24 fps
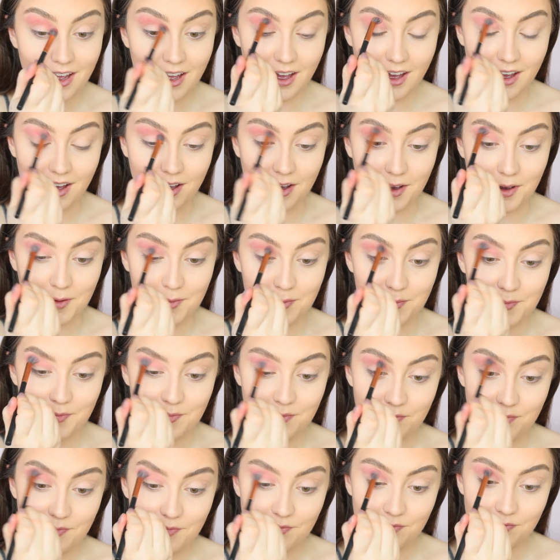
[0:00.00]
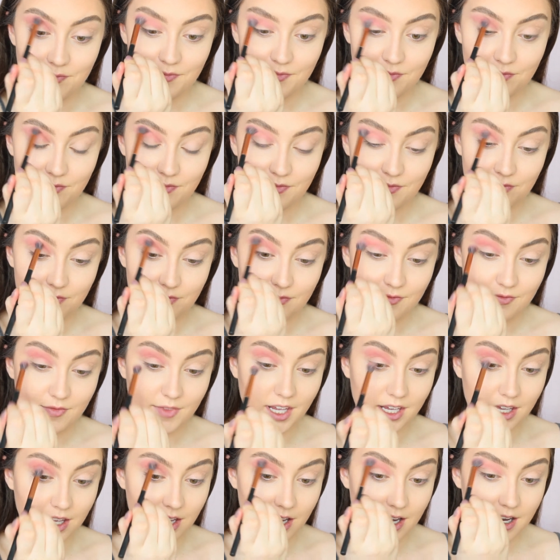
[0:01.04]

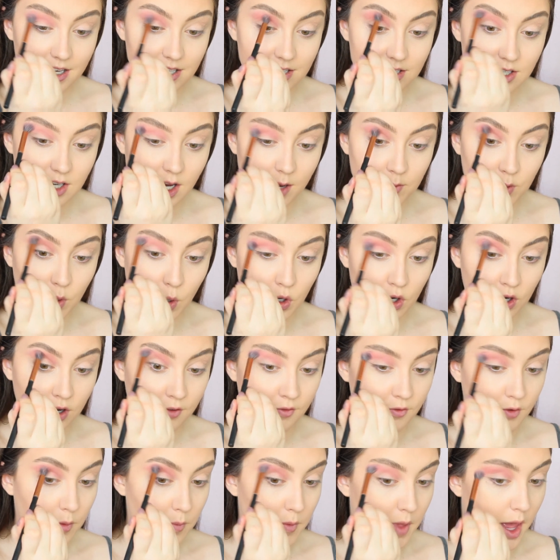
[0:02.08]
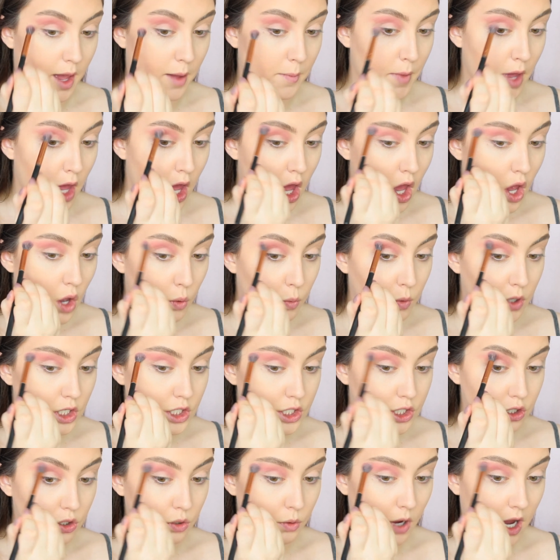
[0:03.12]
yeah, I stopped ordering from them. We
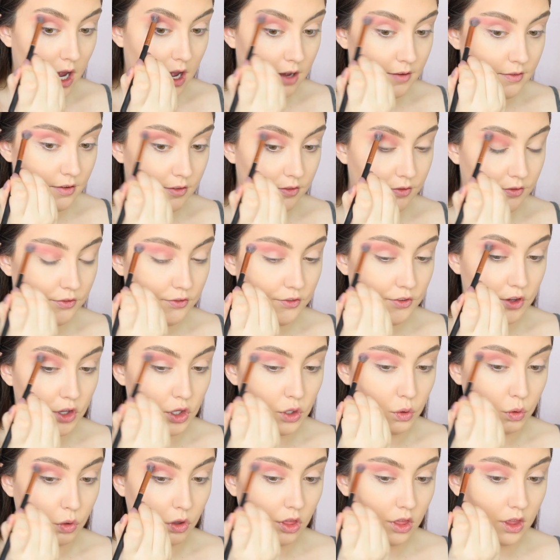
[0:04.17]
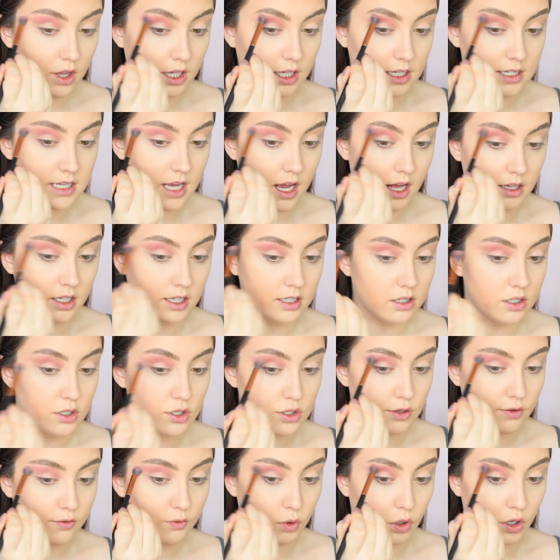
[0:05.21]
do have a few things at, like, the
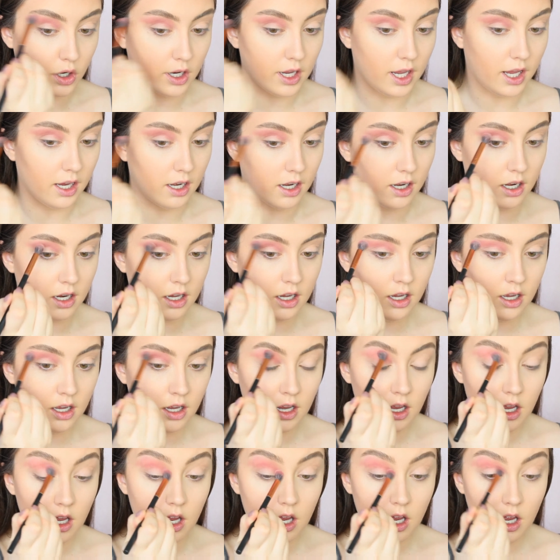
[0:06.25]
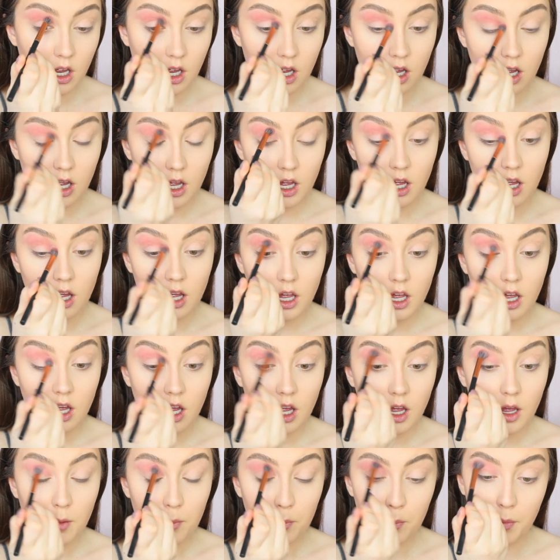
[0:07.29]
Sephora Canada,
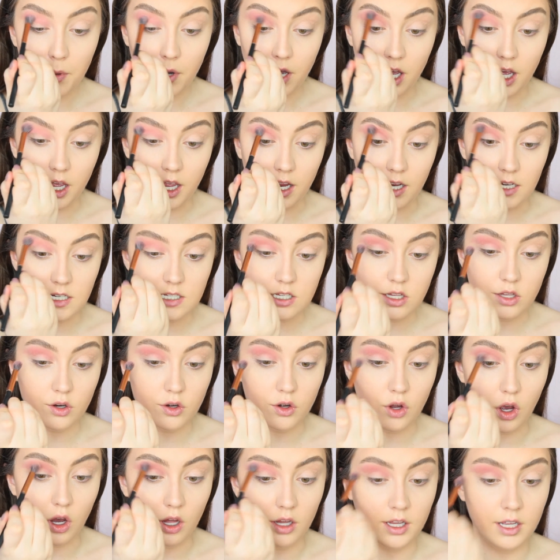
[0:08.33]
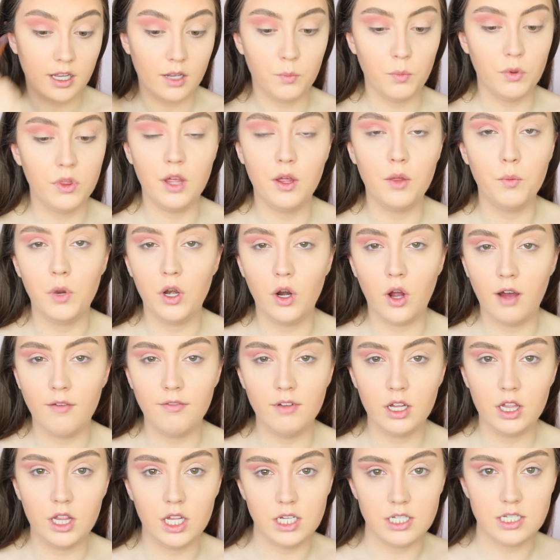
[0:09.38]
but they're not, like, we don't have,
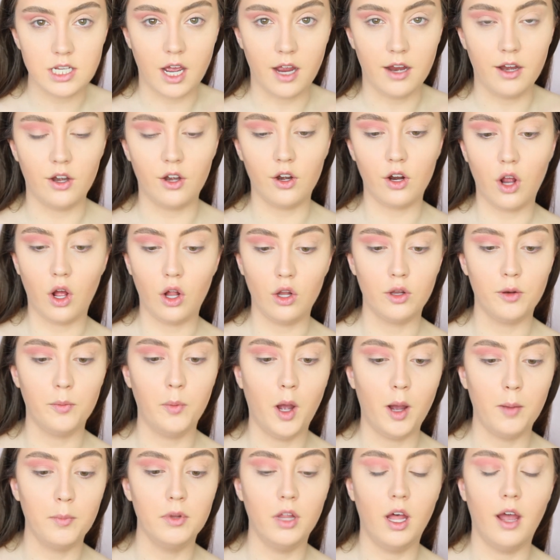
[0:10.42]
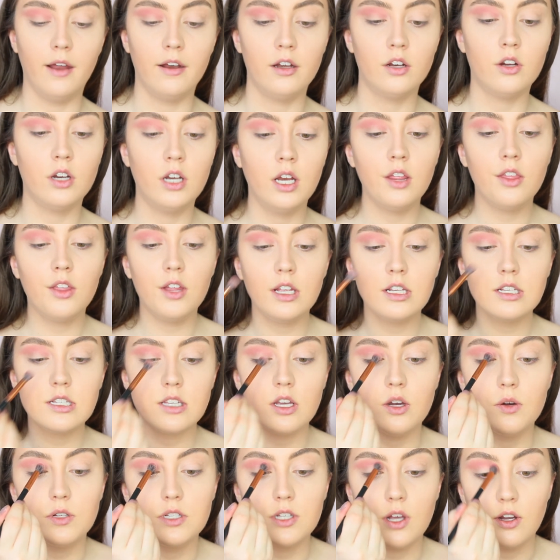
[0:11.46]
like, the entire ColourPop line or anything,
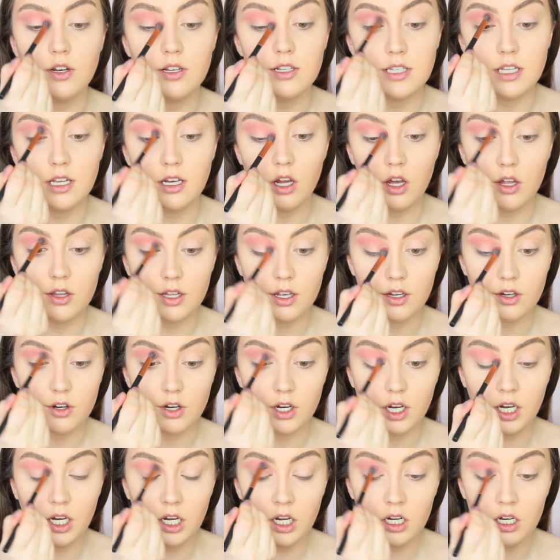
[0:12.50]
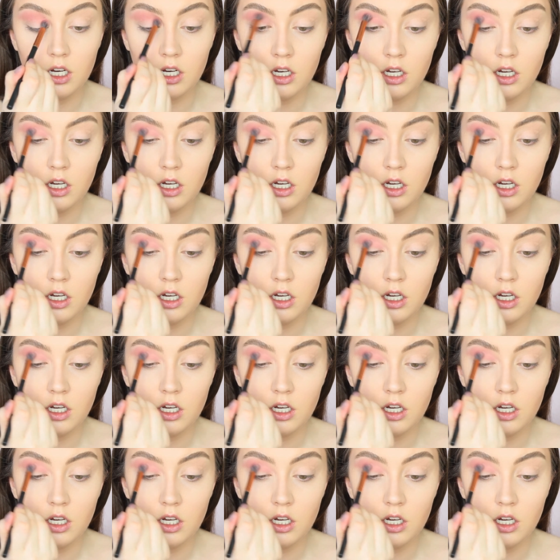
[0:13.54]
so it's honestly not that great.